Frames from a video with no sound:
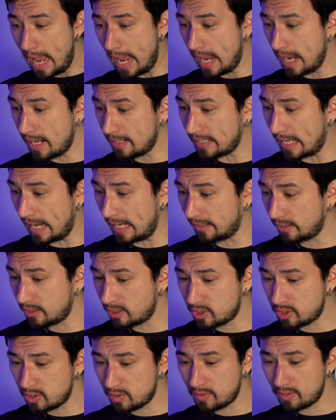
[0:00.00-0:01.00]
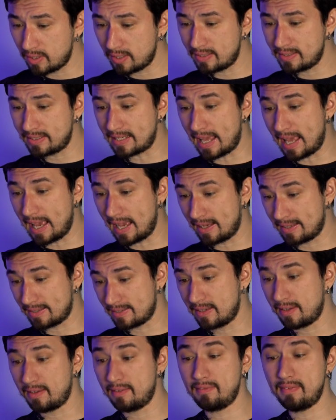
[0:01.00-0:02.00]
and added to the
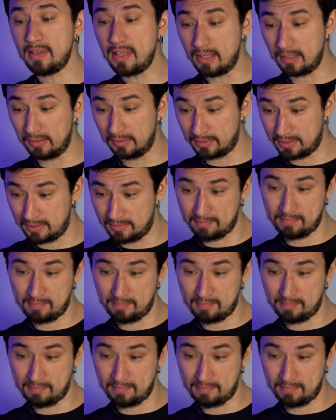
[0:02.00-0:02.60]
tags field.